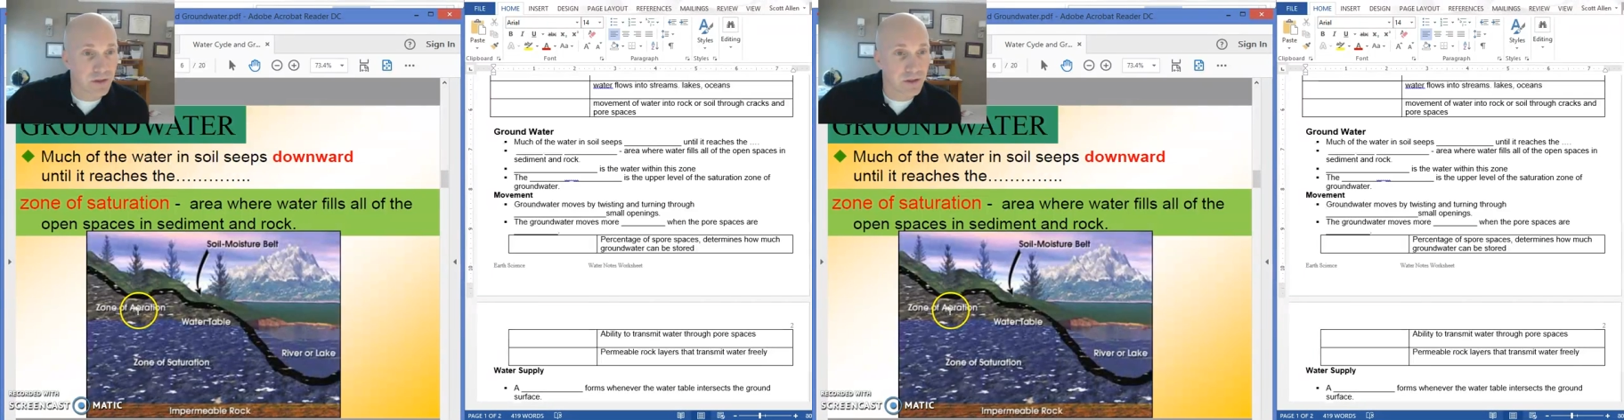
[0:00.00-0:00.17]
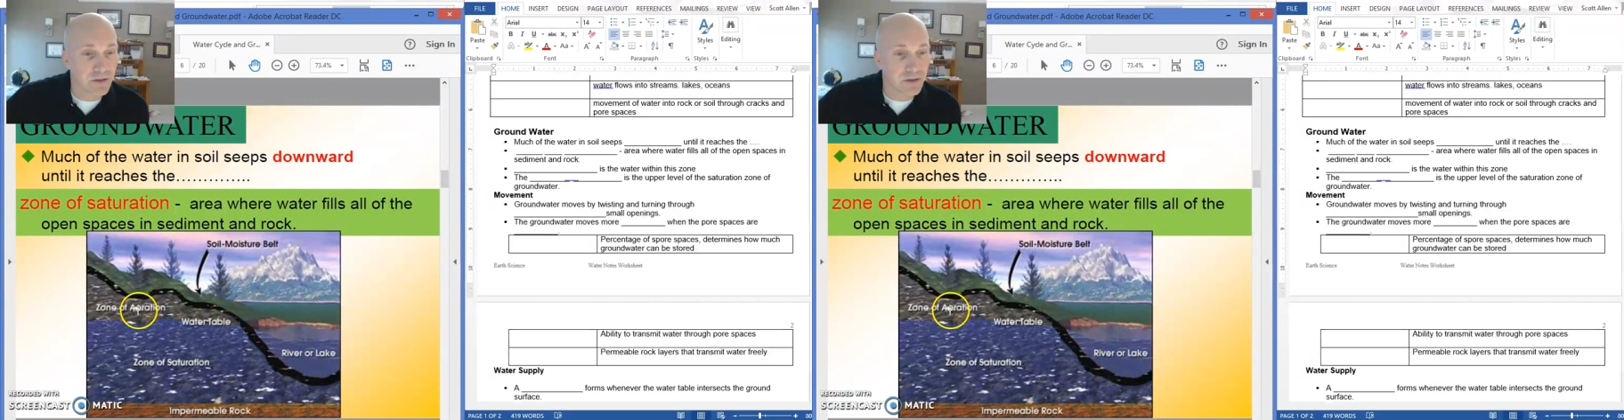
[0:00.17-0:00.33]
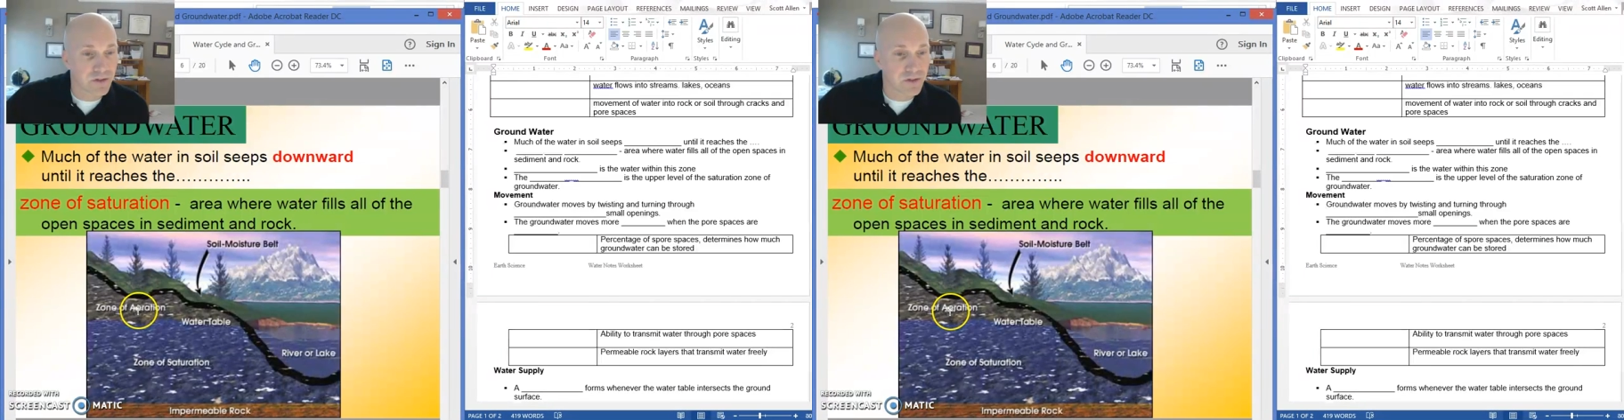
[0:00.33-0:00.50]

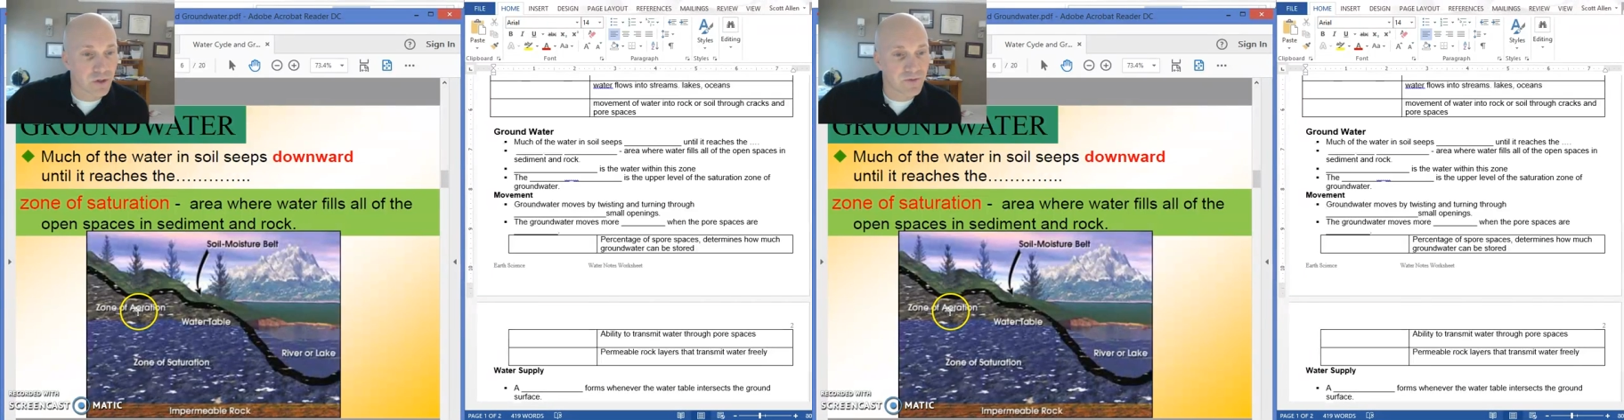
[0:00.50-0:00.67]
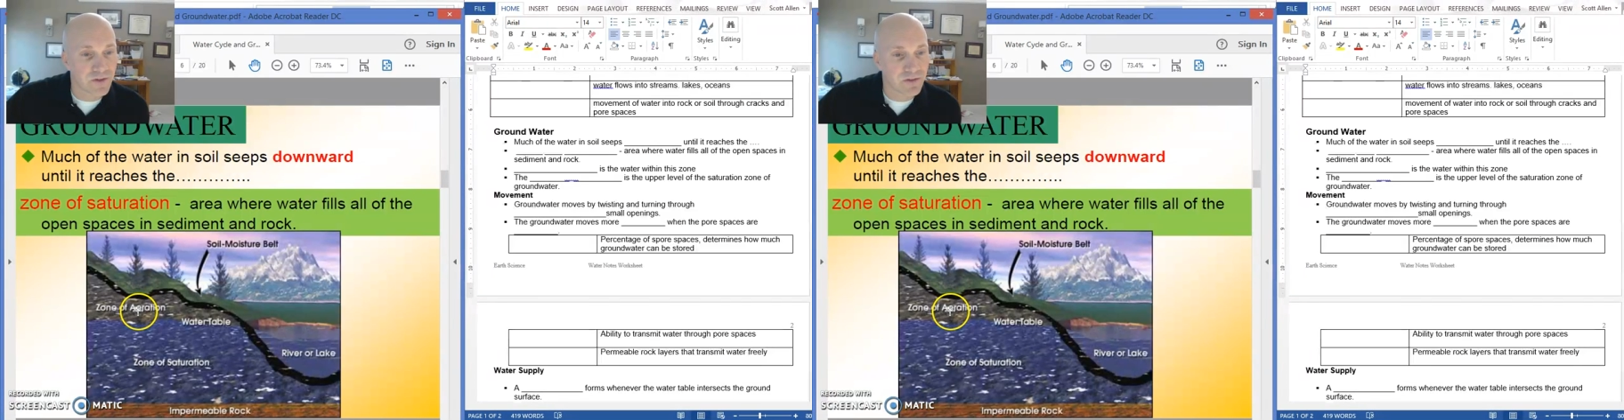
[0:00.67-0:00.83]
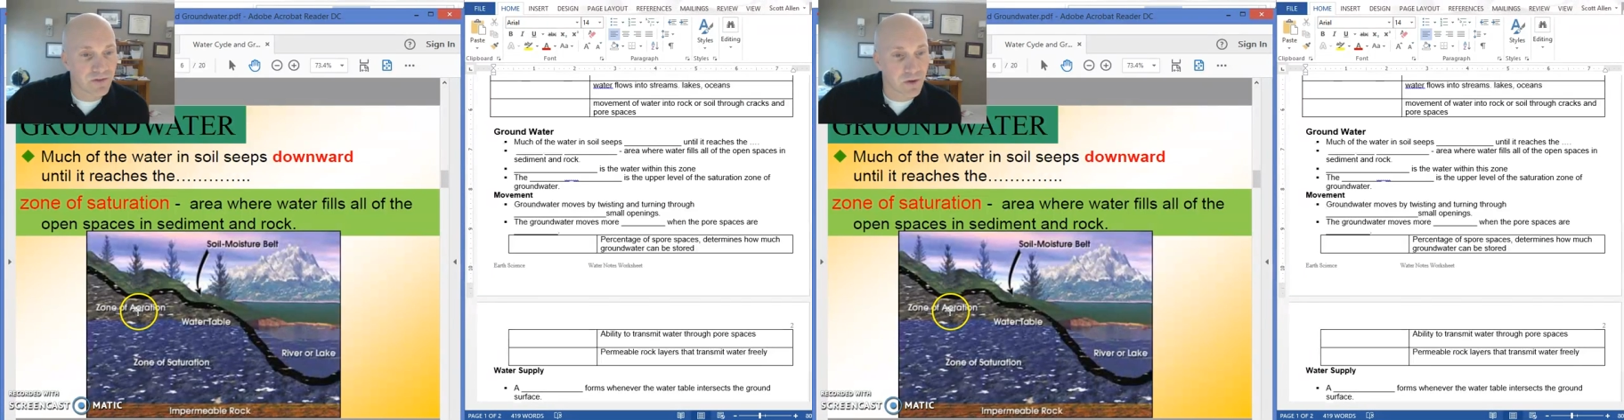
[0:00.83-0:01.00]
the
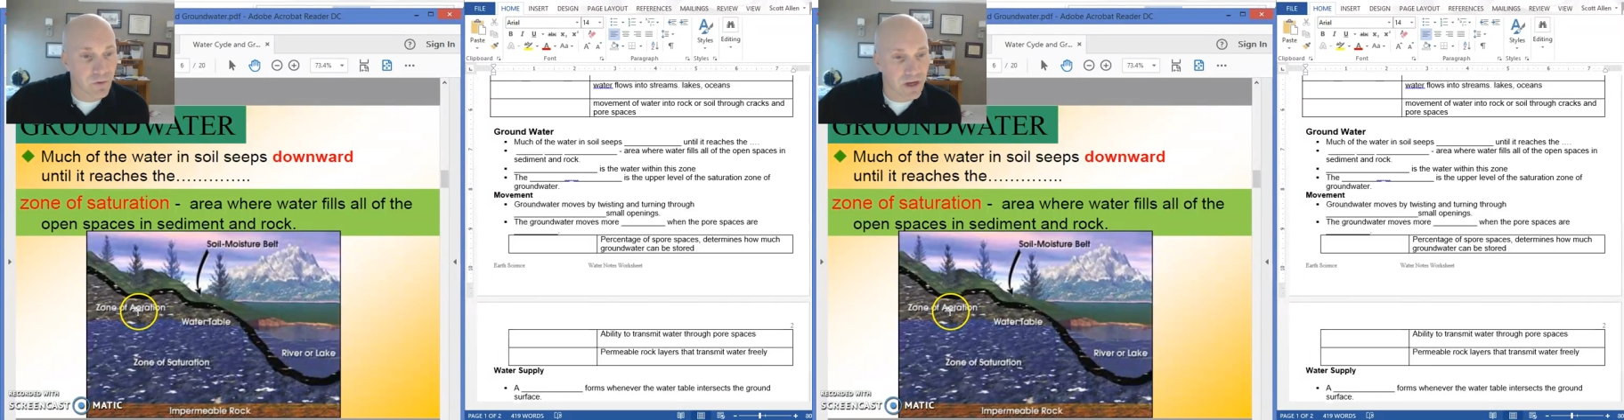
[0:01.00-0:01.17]
surface of the